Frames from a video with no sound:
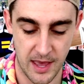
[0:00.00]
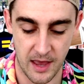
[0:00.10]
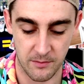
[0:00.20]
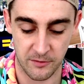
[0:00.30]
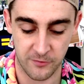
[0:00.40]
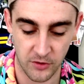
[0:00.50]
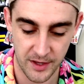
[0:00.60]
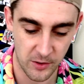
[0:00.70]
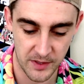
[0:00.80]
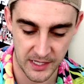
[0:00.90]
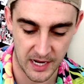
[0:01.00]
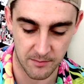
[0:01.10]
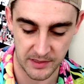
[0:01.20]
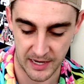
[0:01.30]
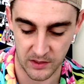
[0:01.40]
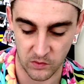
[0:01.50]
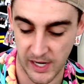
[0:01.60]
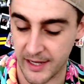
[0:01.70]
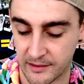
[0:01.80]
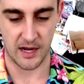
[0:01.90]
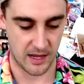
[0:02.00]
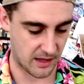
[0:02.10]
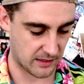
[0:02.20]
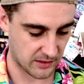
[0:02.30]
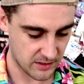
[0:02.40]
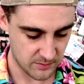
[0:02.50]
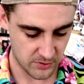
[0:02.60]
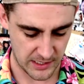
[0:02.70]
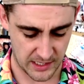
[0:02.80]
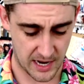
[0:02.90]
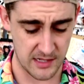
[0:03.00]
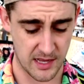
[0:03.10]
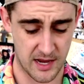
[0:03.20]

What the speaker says: and before they all became black and white, and a lot of them were in color,